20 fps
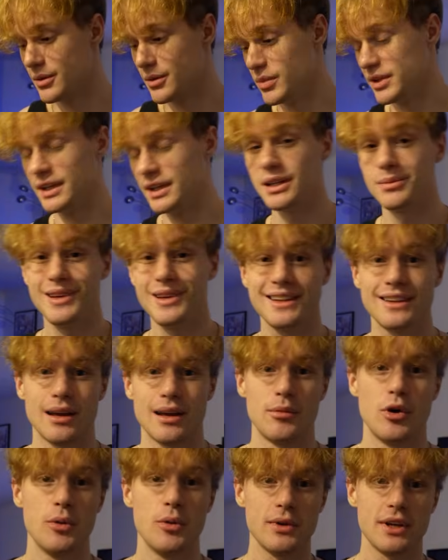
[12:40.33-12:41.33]
But in the
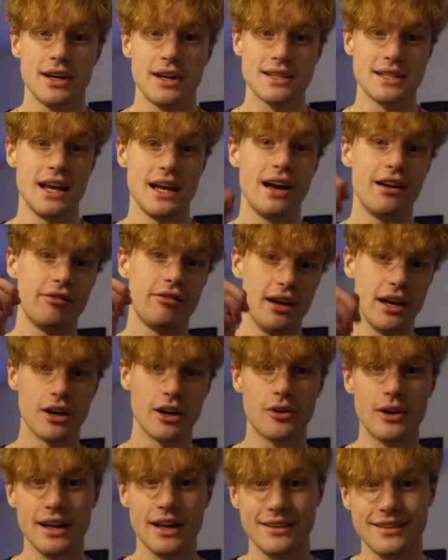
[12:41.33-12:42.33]
meantime, I hope you guys have
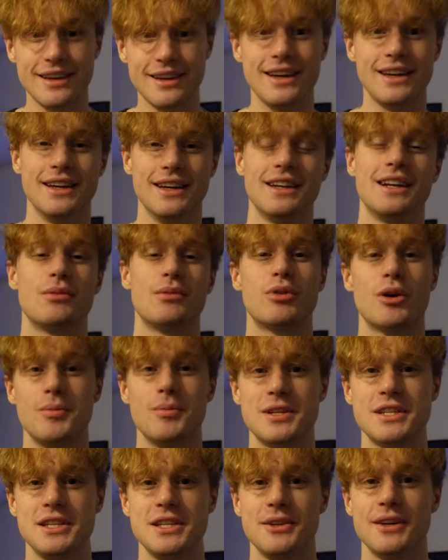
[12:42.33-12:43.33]
a great day, and I'll
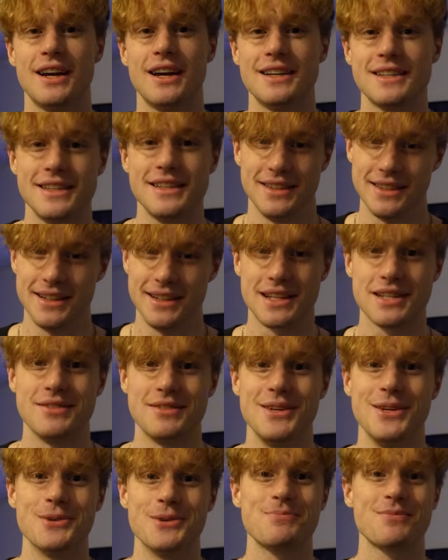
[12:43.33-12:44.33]
probably see you guys in the next
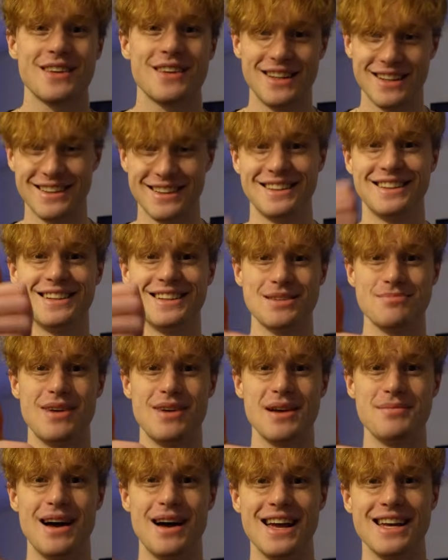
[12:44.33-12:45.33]
video.
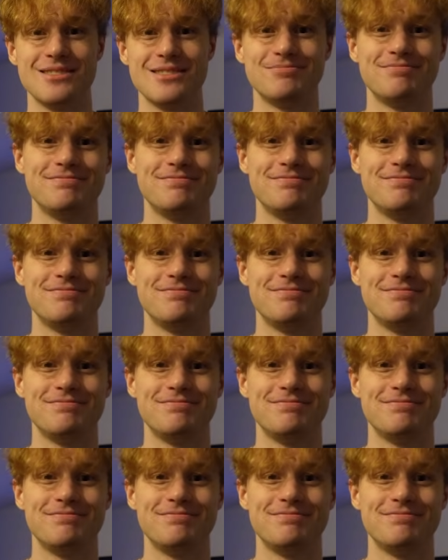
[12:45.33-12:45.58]
Bye bye.